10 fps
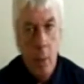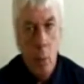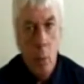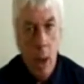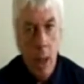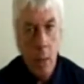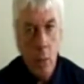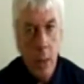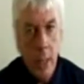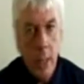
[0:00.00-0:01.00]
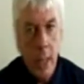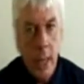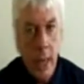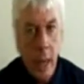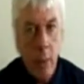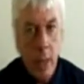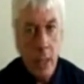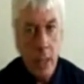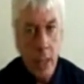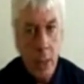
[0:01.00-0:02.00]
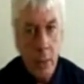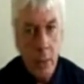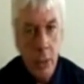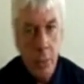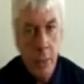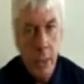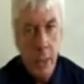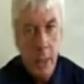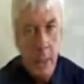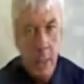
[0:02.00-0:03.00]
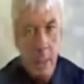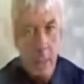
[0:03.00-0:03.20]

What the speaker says: While we allow ourselves to be